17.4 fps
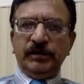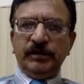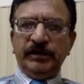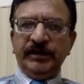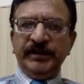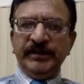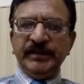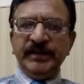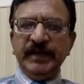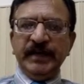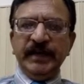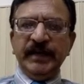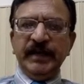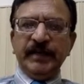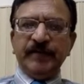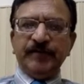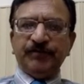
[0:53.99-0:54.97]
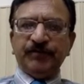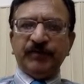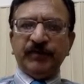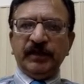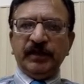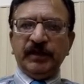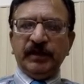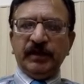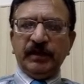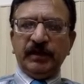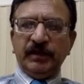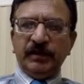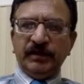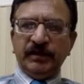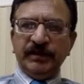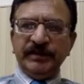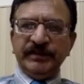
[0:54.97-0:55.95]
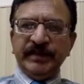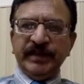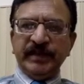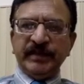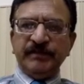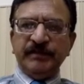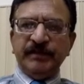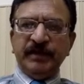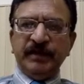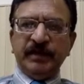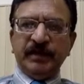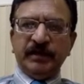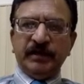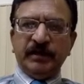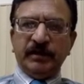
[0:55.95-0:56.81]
Recently, this has been